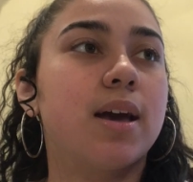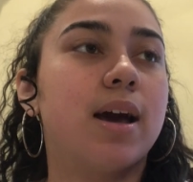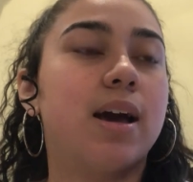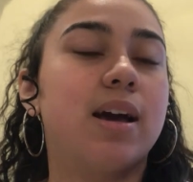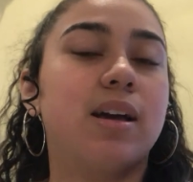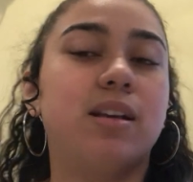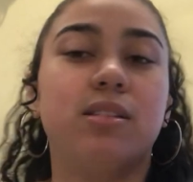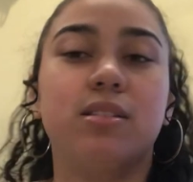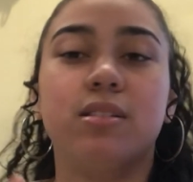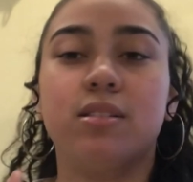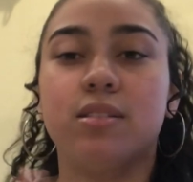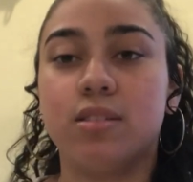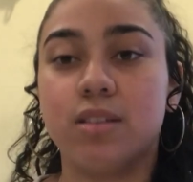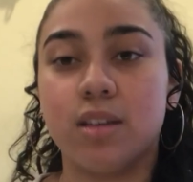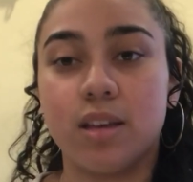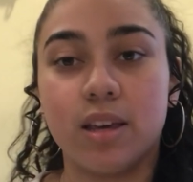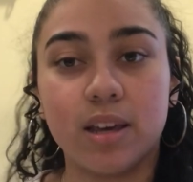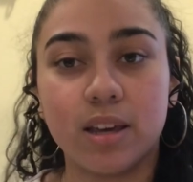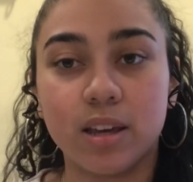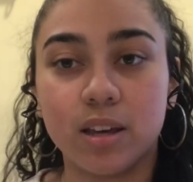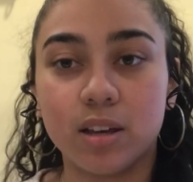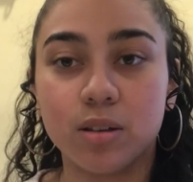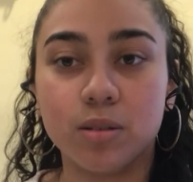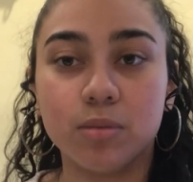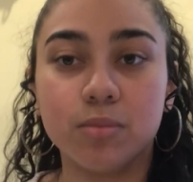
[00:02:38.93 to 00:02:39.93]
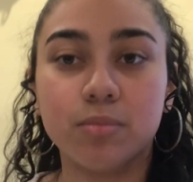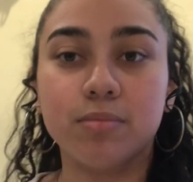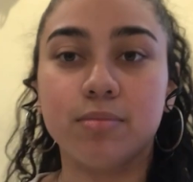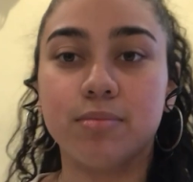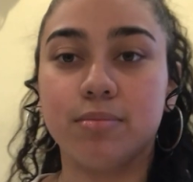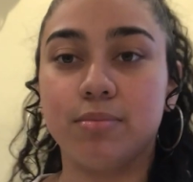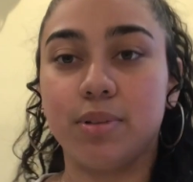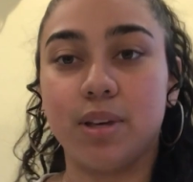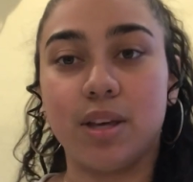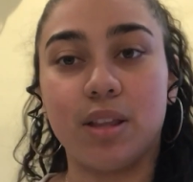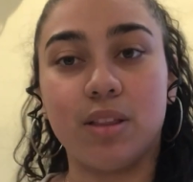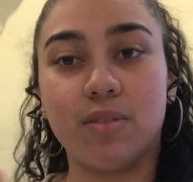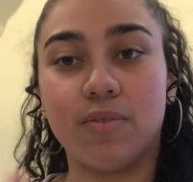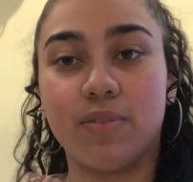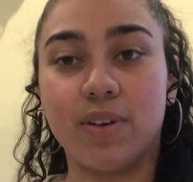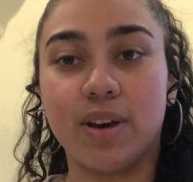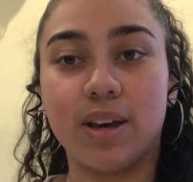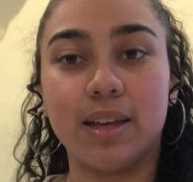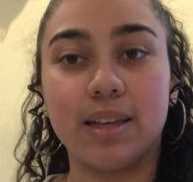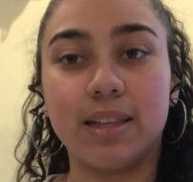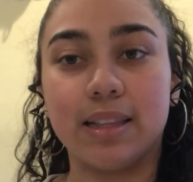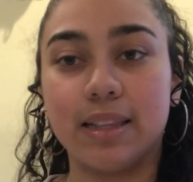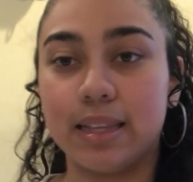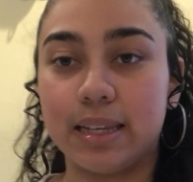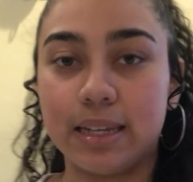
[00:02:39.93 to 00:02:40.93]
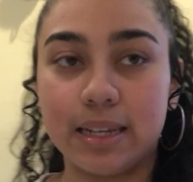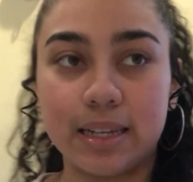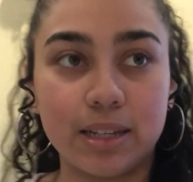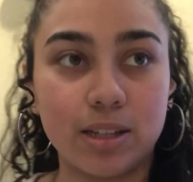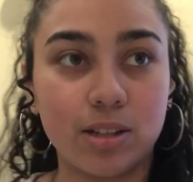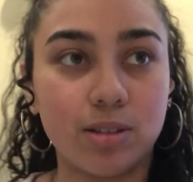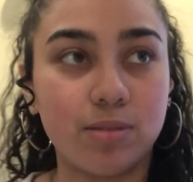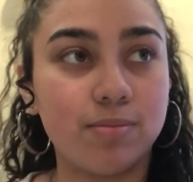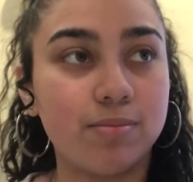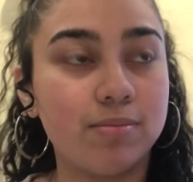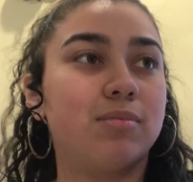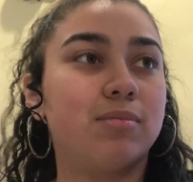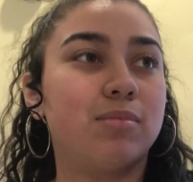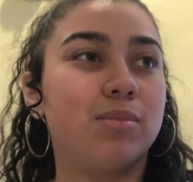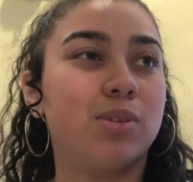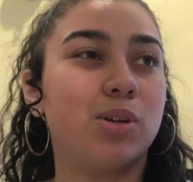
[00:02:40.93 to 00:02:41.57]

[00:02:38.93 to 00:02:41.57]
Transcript: I sing, play the violin,